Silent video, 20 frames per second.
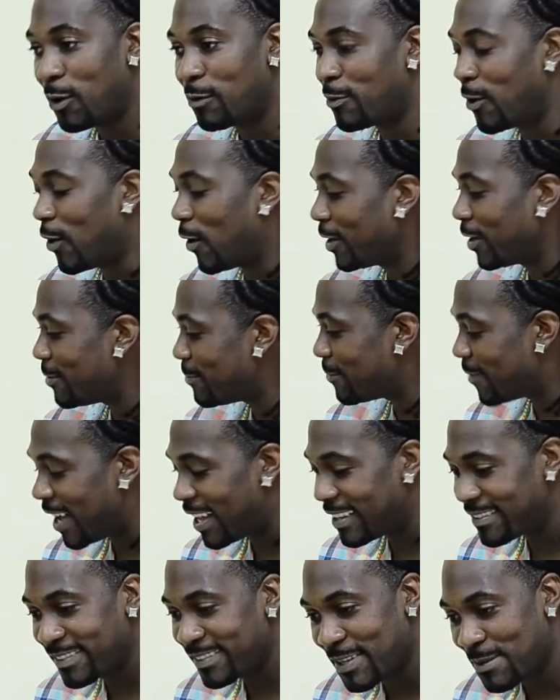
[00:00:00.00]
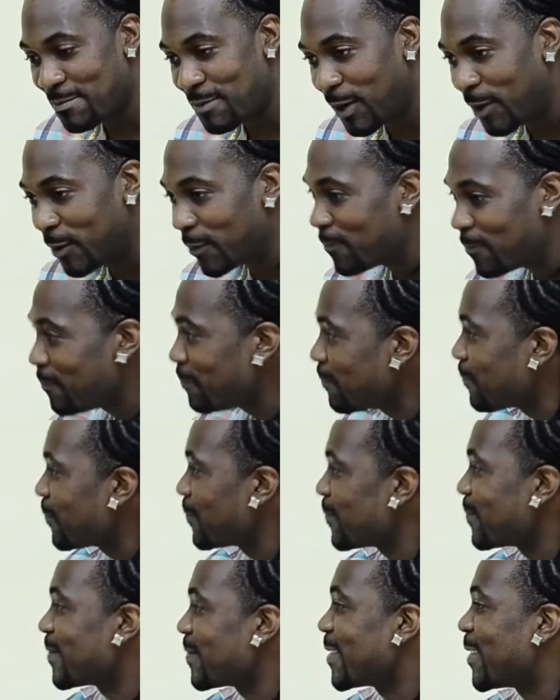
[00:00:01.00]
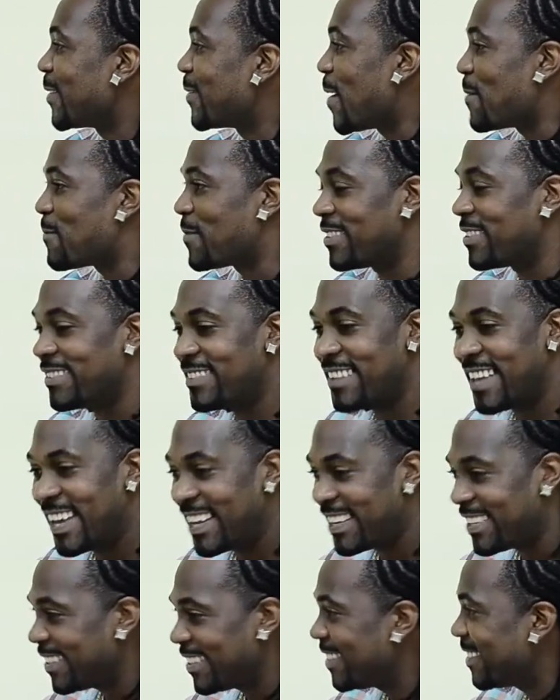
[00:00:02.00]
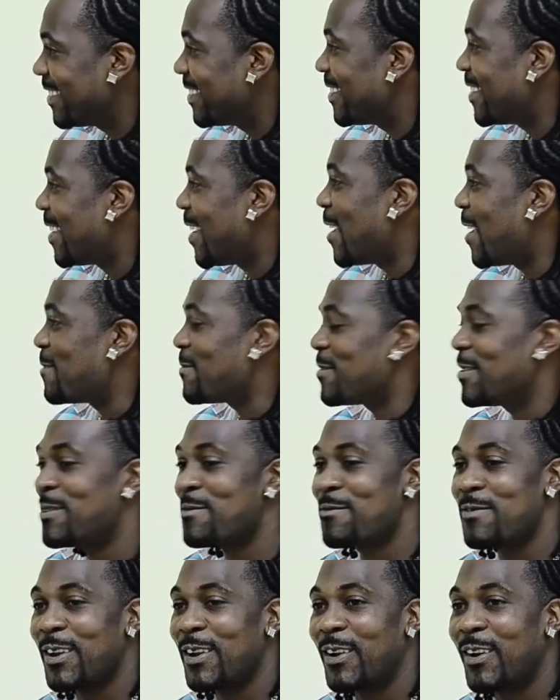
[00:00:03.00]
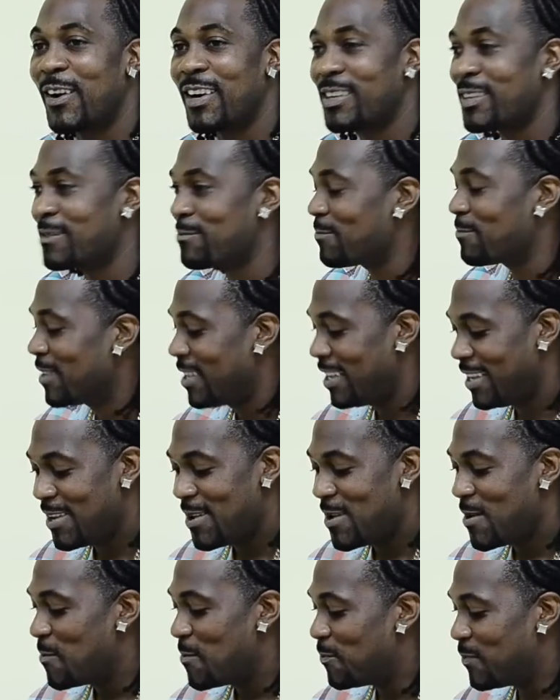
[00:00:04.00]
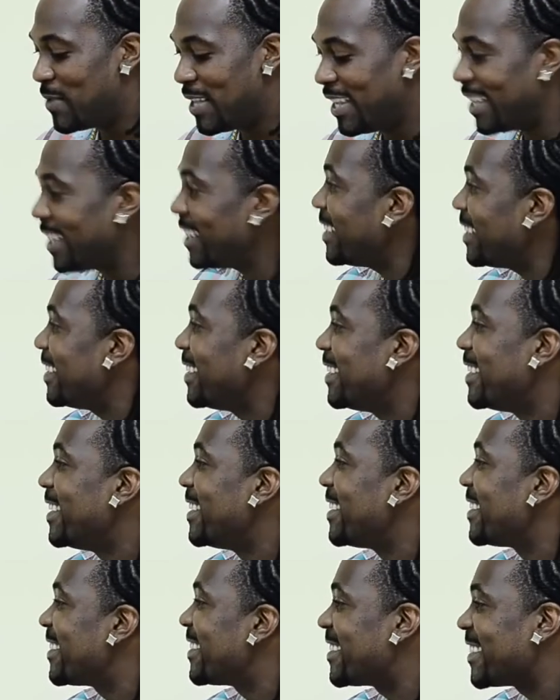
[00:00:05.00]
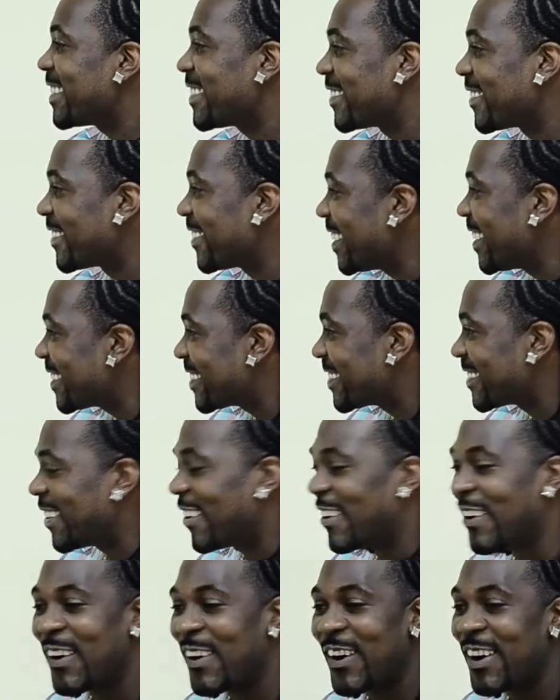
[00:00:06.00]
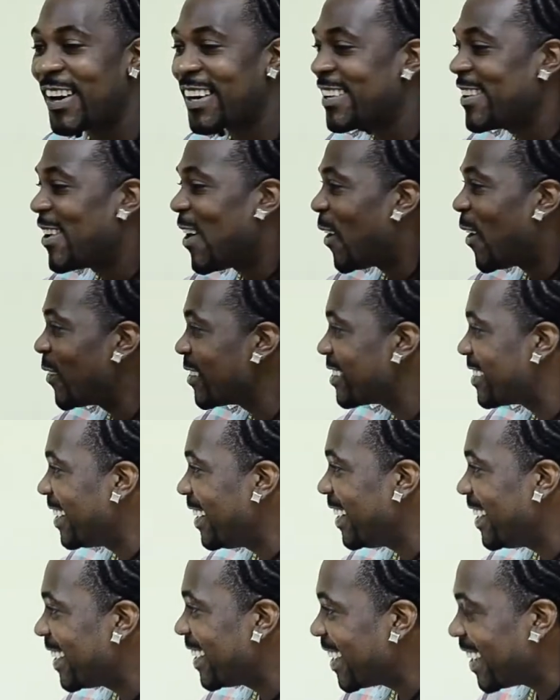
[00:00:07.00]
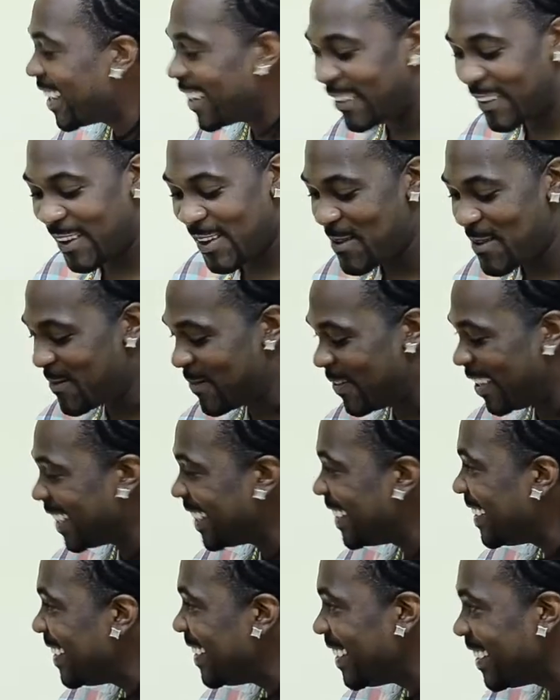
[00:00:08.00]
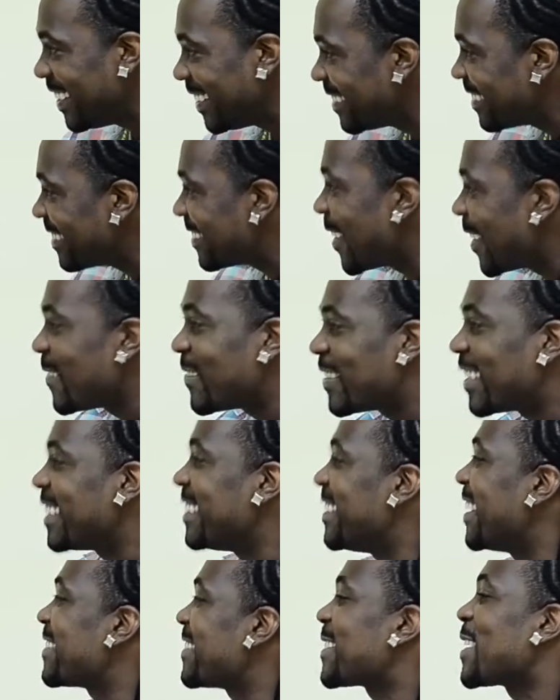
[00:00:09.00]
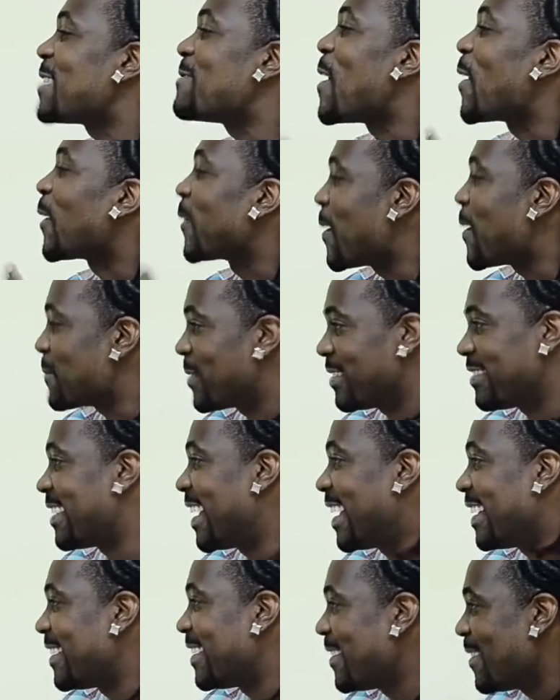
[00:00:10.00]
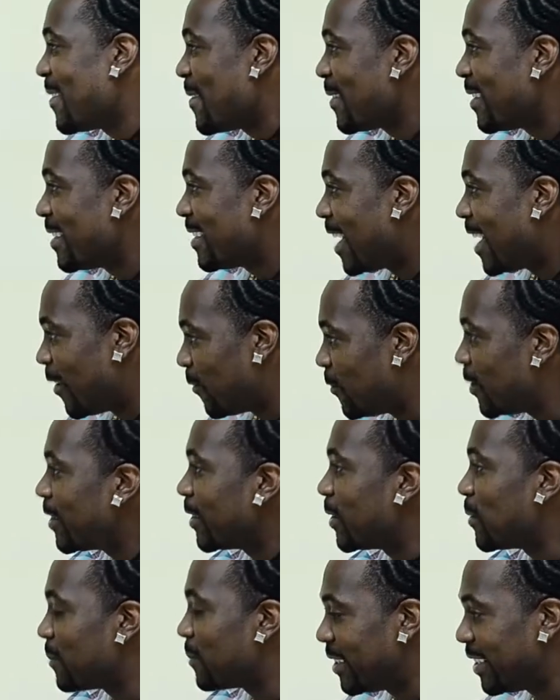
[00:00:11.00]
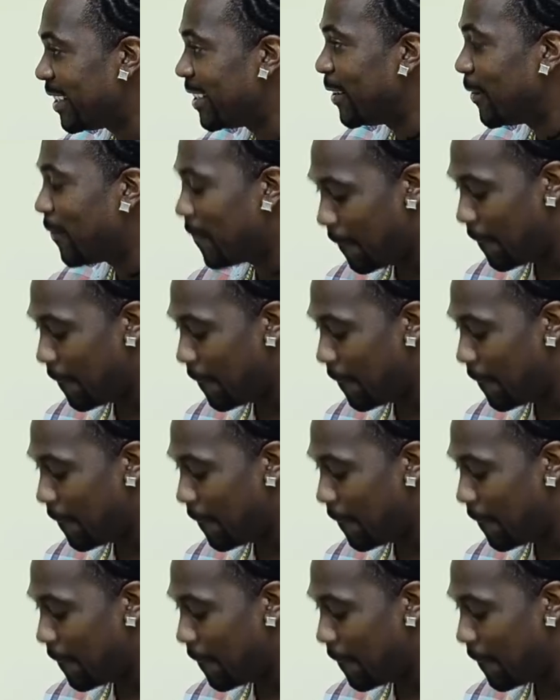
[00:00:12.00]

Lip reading: All the fans come out, represent, even if you got a paint, sugar rush, or how she like it on your fingernails, something, just come out and represent. And we're gonna put it down.